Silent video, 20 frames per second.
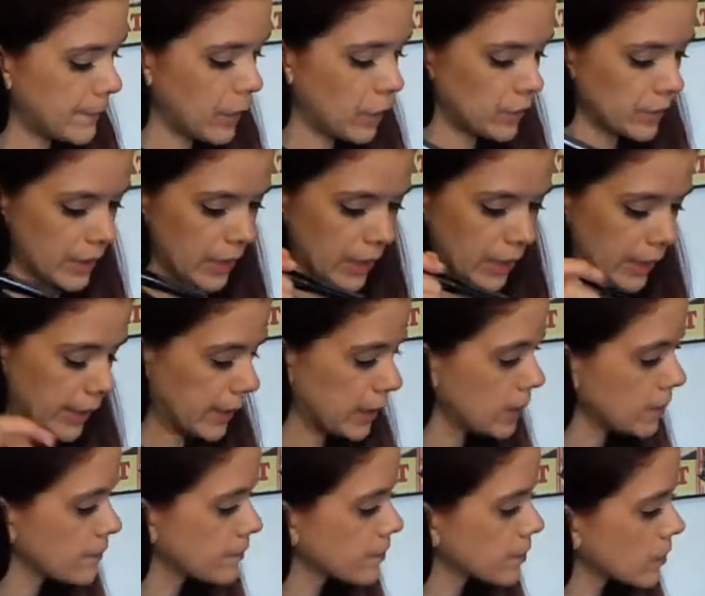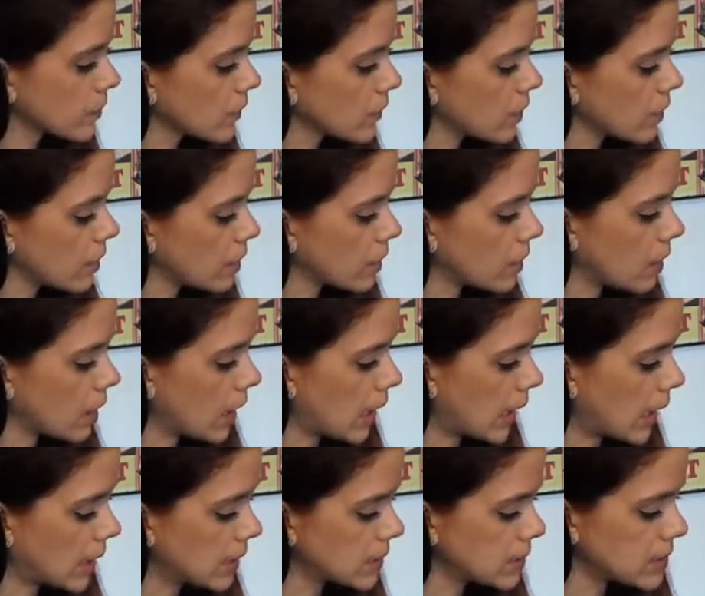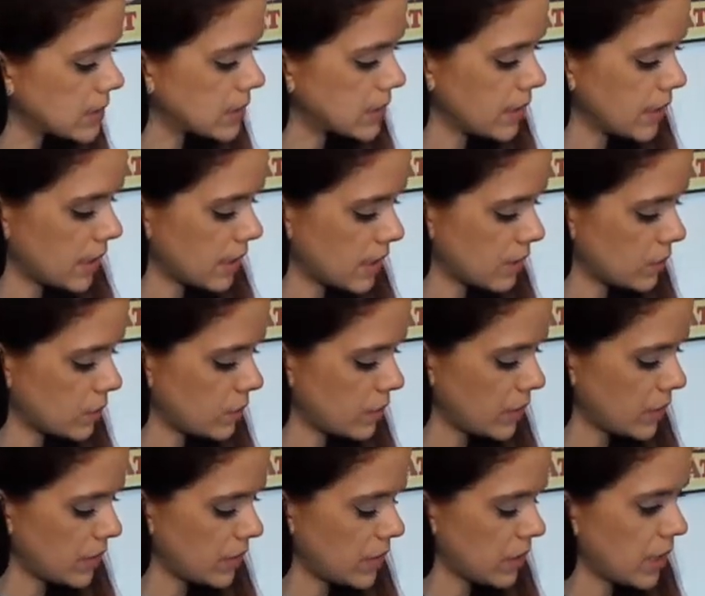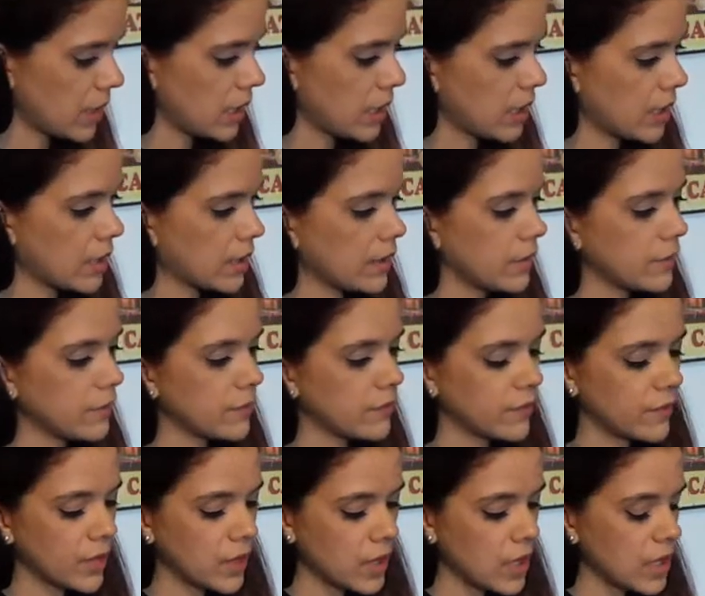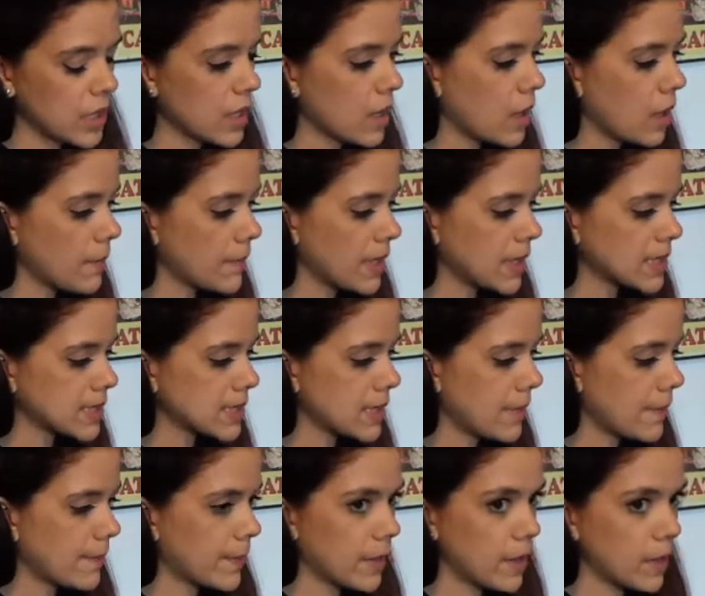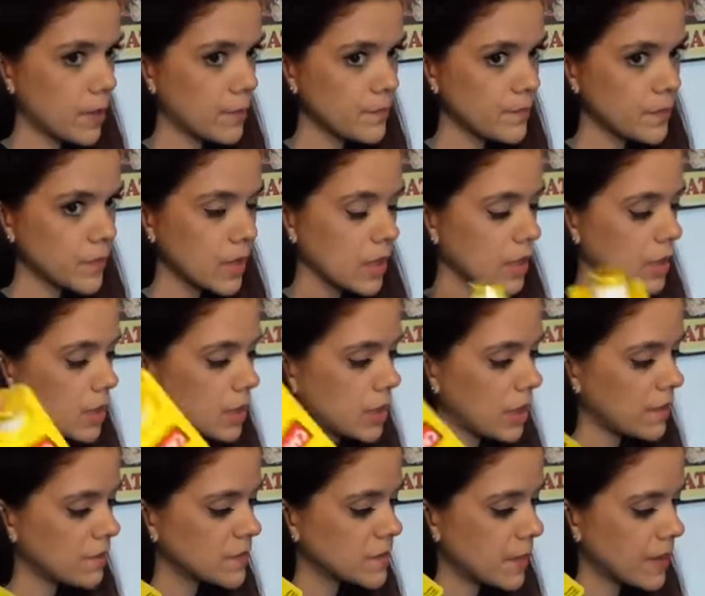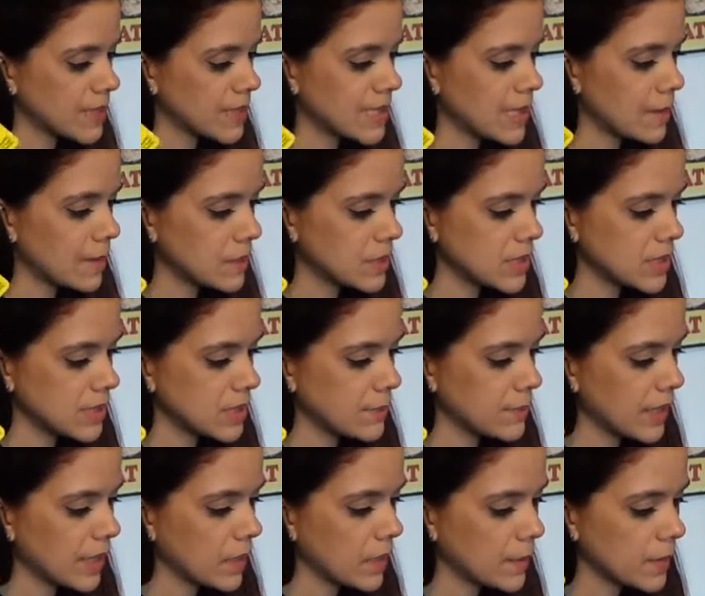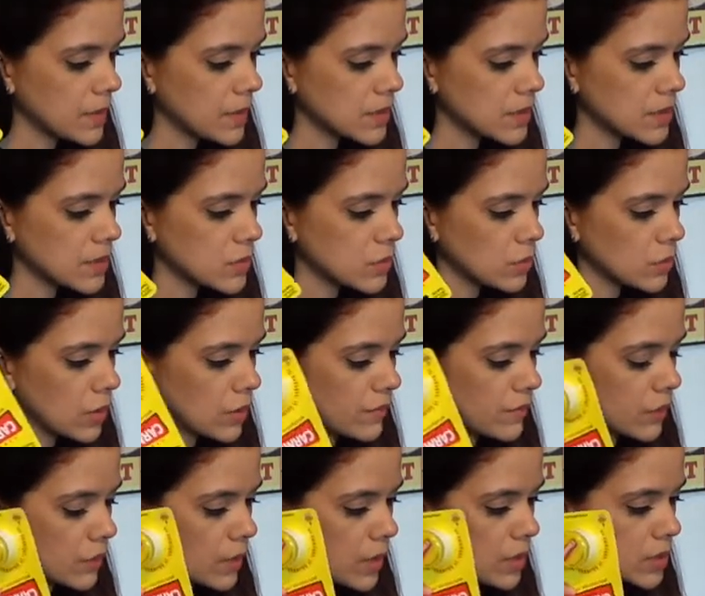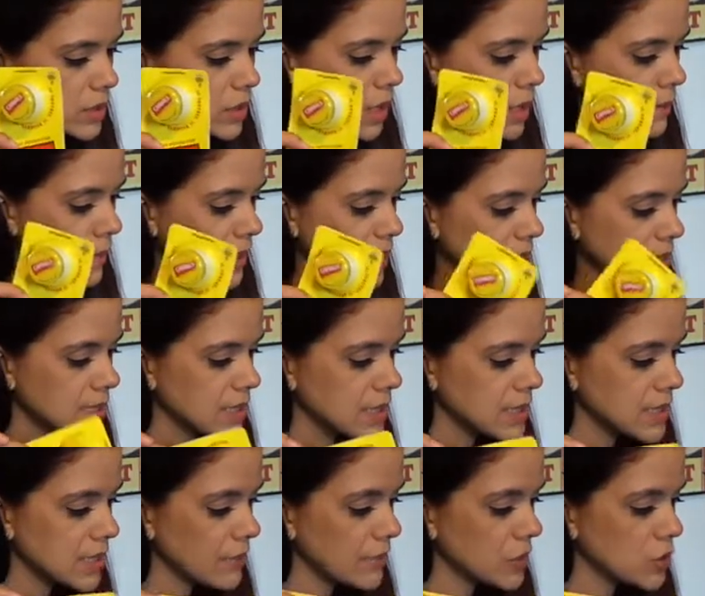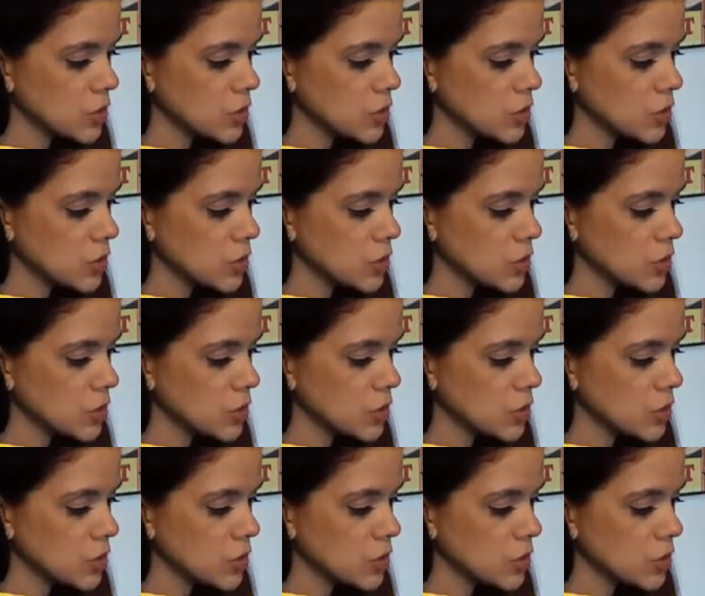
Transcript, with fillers: Okay. And then we have Carmex Lip Balm. Loved by celebrities and makeup artists all over the world, Carmex is the